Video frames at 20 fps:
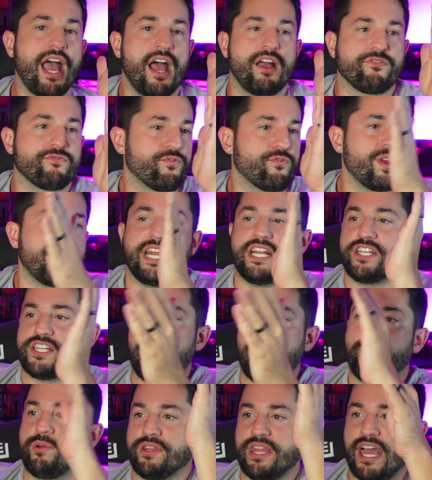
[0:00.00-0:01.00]
A freaking
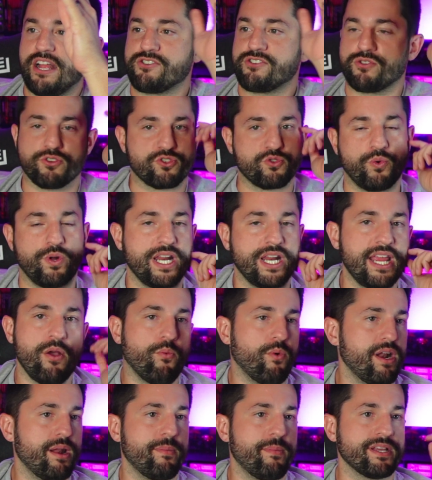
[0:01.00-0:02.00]
double natural 20.
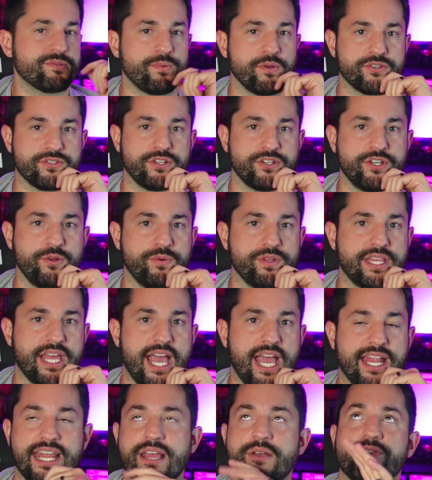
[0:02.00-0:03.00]
What am I supposed to do with
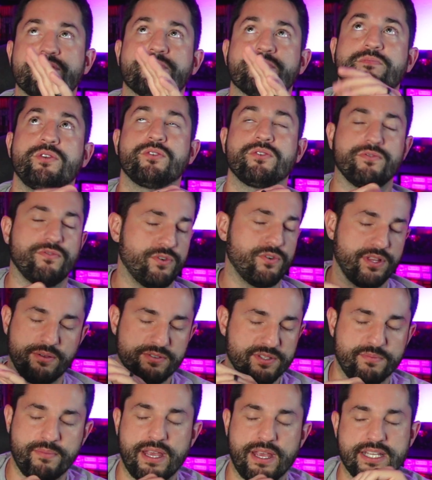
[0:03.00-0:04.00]
that? It was beautiful. It
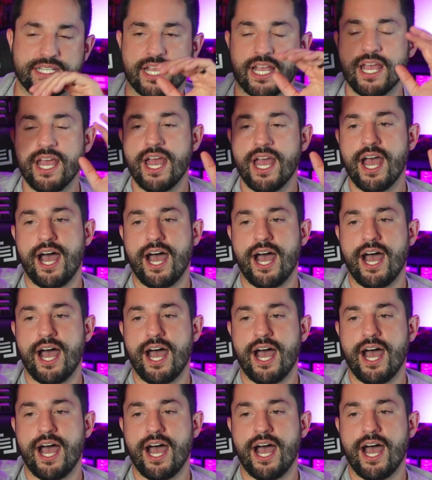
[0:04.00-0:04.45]
was amazing.